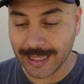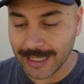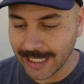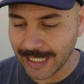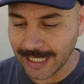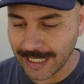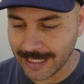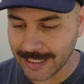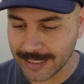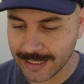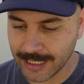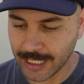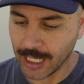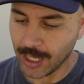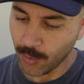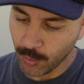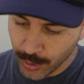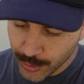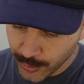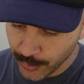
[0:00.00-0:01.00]
least.
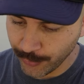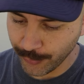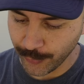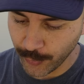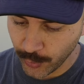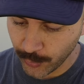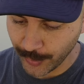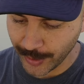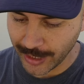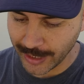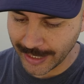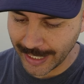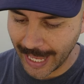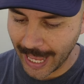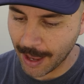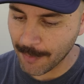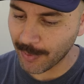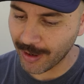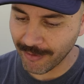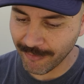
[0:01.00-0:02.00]
We'll do a full
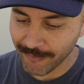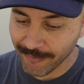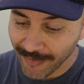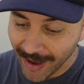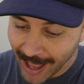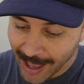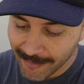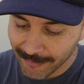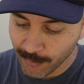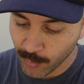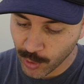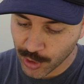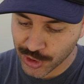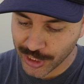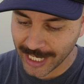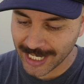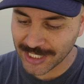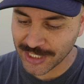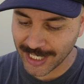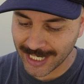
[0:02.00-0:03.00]
recap. We have five more
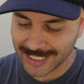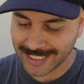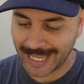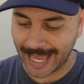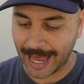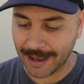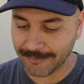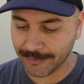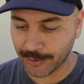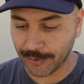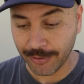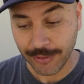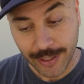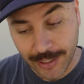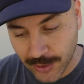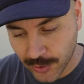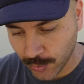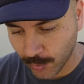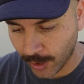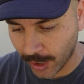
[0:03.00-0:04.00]
shiny checks after
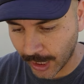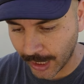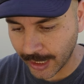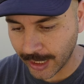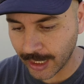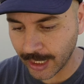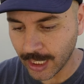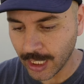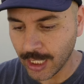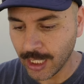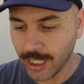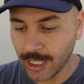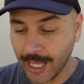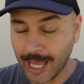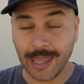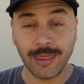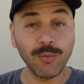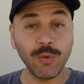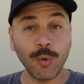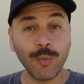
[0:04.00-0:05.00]
this one.
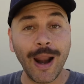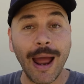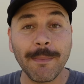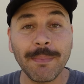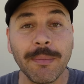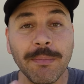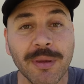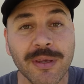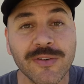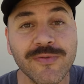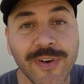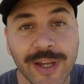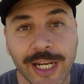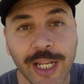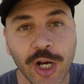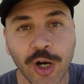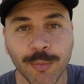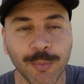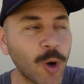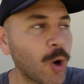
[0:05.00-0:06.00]
And then we'll wrap up this
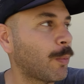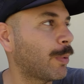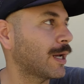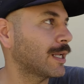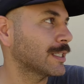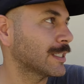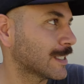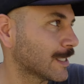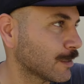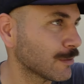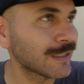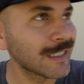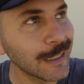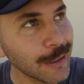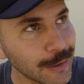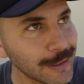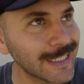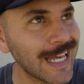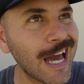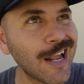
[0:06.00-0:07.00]
video, bro. But you know, it's a
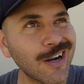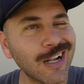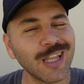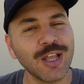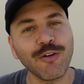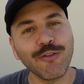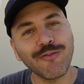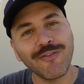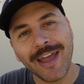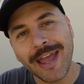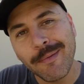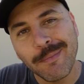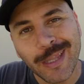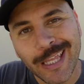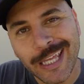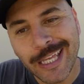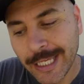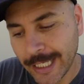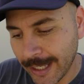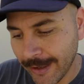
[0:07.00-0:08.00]
little Saturday, a little
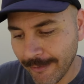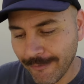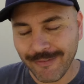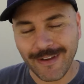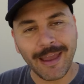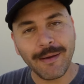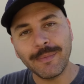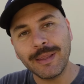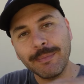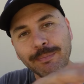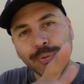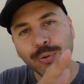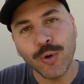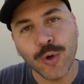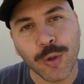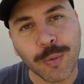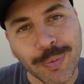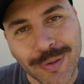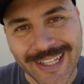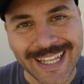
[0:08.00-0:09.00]
family, family
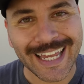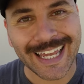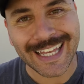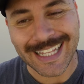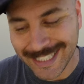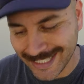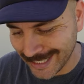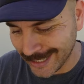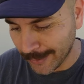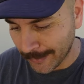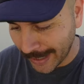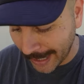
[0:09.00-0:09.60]
pool plans, you know